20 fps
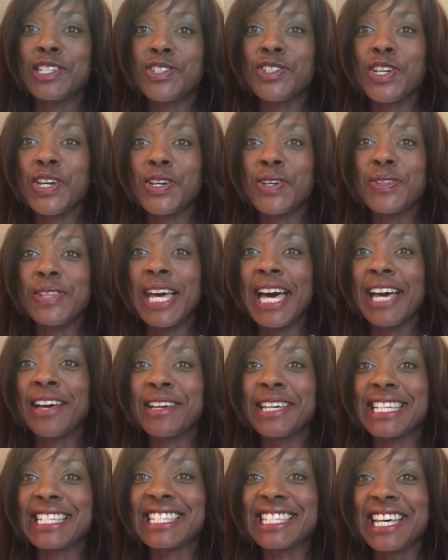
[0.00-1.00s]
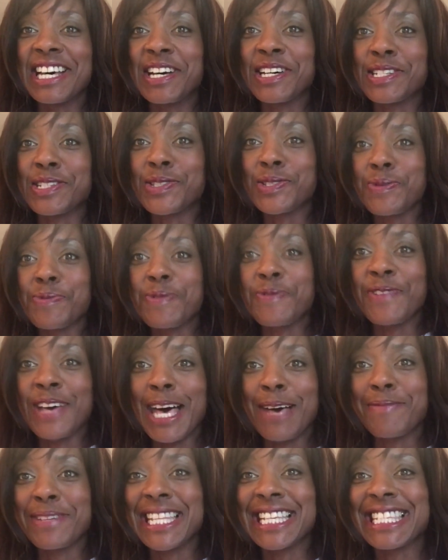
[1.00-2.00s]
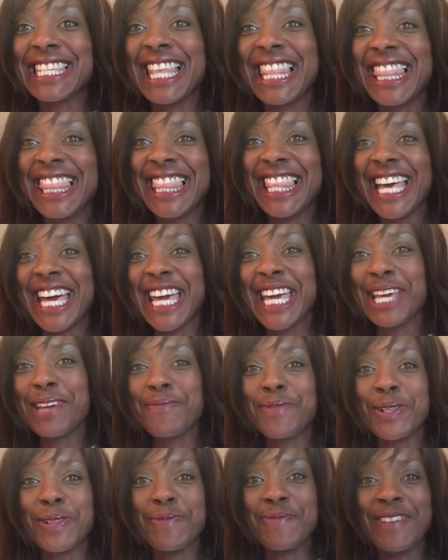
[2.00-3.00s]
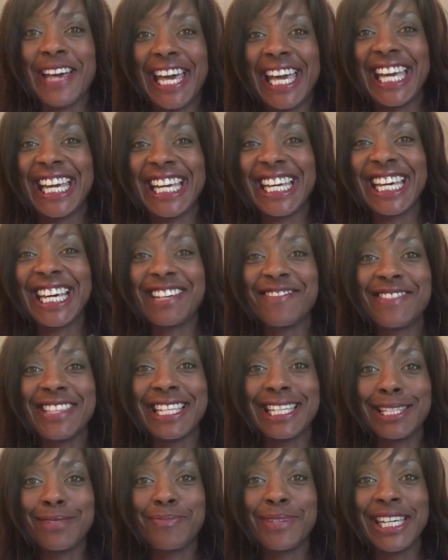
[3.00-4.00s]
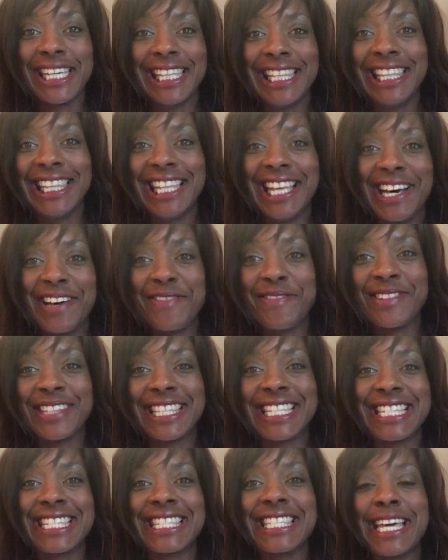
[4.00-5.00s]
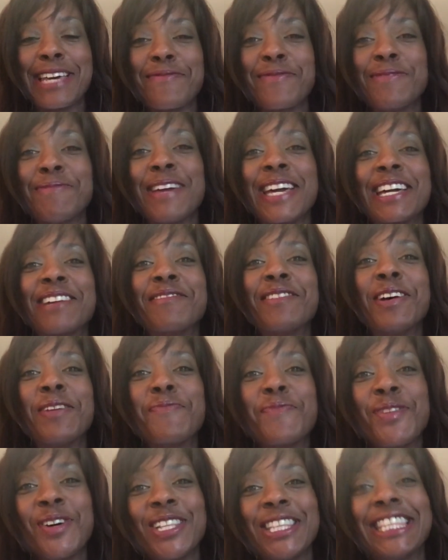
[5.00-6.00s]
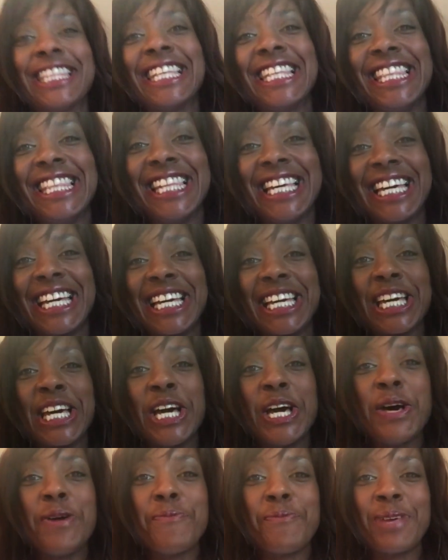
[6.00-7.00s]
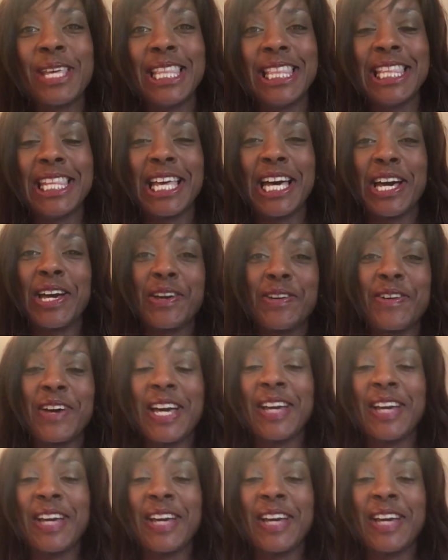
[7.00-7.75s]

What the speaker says: going to show you now is our super fabulous label maker. I'm a little bit in love with this label maker. I'll put the link below,